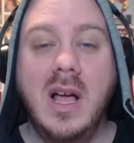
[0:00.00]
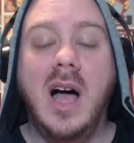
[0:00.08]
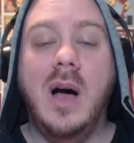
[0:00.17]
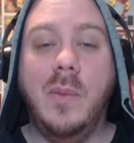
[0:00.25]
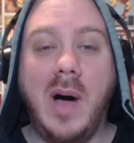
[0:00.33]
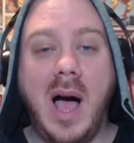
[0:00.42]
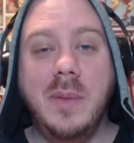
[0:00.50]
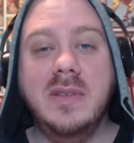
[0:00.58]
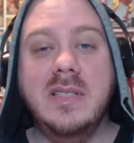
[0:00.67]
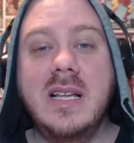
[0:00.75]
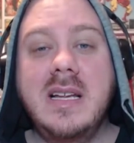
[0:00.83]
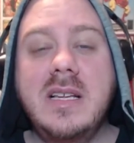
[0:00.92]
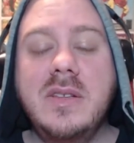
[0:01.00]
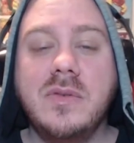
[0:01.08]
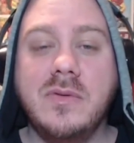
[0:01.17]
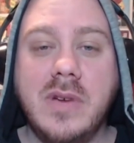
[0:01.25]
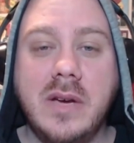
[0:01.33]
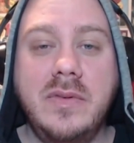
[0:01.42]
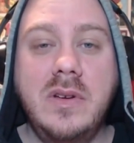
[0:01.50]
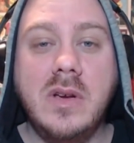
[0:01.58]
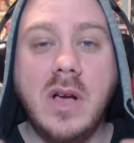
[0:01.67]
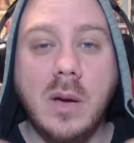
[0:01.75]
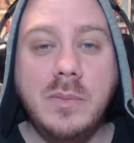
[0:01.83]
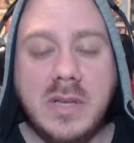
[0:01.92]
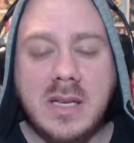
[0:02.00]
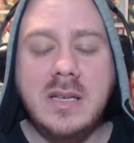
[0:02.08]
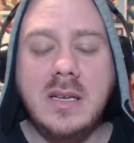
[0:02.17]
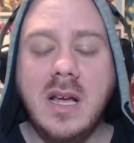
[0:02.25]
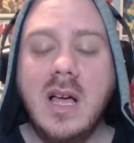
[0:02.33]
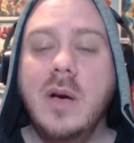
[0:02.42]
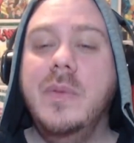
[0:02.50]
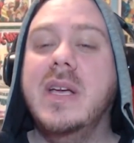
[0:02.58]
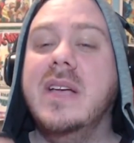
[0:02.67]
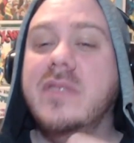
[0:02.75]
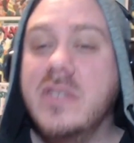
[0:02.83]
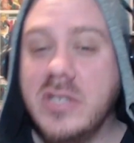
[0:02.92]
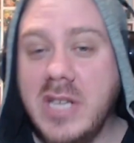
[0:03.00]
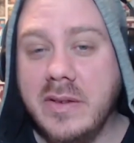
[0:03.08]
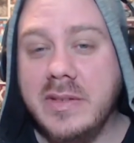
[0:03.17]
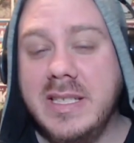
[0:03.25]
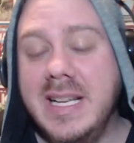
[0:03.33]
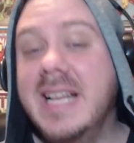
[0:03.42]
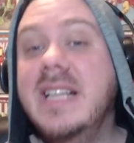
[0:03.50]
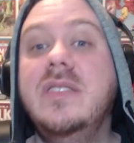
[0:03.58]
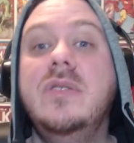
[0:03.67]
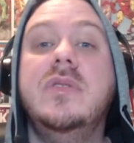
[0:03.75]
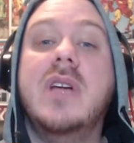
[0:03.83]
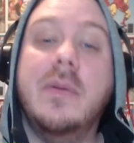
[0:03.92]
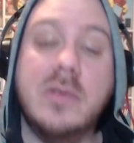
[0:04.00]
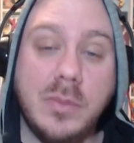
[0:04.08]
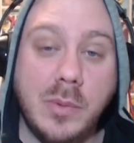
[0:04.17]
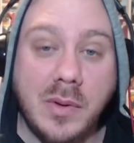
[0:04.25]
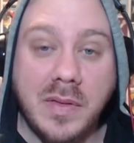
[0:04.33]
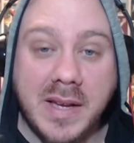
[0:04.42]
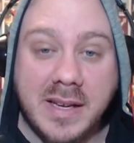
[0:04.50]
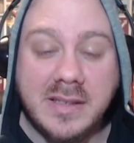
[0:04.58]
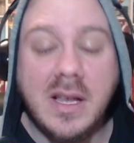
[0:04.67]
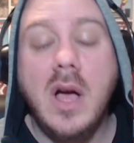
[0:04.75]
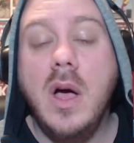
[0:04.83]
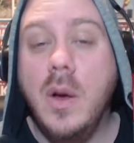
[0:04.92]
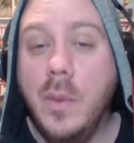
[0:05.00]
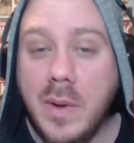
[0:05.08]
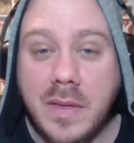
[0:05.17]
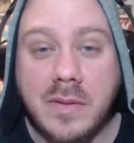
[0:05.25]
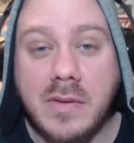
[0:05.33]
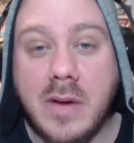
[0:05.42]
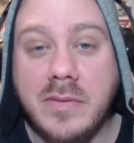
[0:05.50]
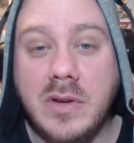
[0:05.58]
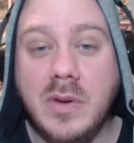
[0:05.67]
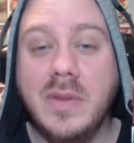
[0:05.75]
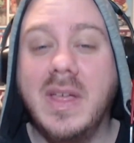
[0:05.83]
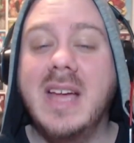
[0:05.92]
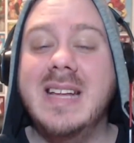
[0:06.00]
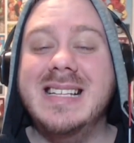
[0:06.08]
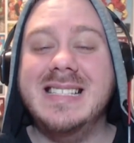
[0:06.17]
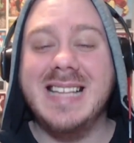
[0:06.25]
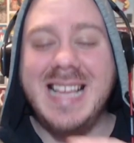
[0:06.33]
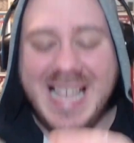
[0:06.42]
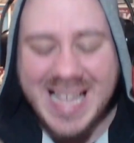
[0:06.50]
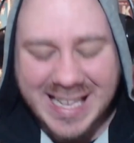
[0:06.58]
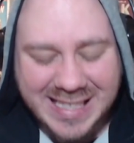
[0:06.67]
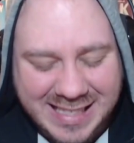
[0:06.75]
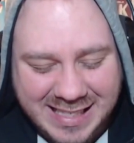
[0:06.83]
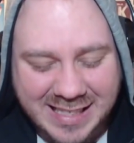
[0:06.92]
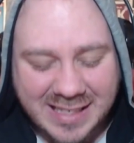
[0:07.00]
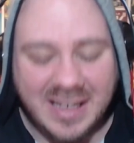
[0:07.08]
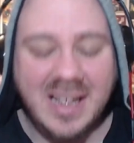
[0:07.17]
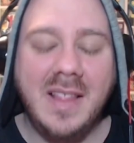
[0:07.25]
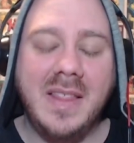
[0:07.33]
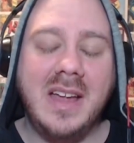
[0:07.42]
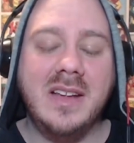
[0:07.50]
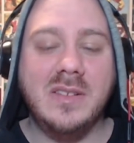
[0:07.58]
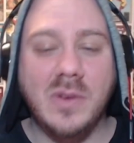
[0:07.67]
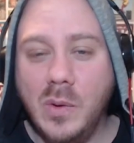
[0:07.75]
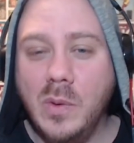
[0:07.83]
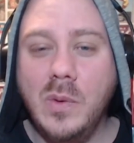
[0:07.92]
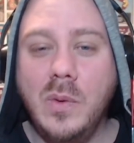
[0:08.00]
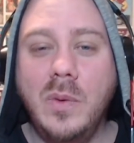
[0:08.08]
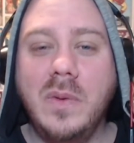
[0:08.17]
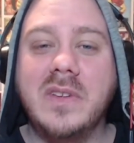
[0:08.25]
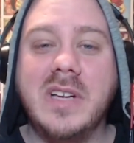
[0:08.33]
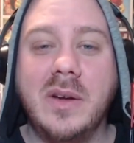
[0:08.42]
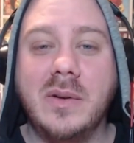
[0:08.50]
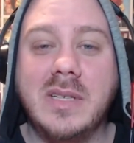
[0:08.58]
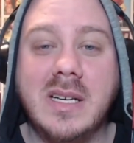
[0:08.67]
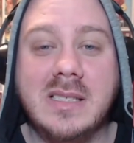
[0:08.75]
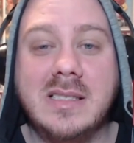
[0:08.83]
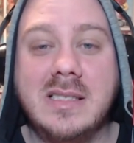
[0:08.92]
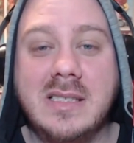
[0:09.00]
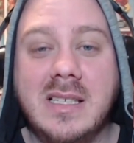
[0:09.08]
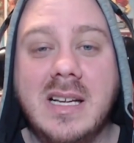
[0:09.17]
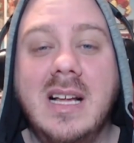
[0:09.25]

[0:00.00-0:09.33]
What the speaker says: And what happens then is revenue comes in, we give to charity and do charitable things with revenue. That is it. That is all the channel does.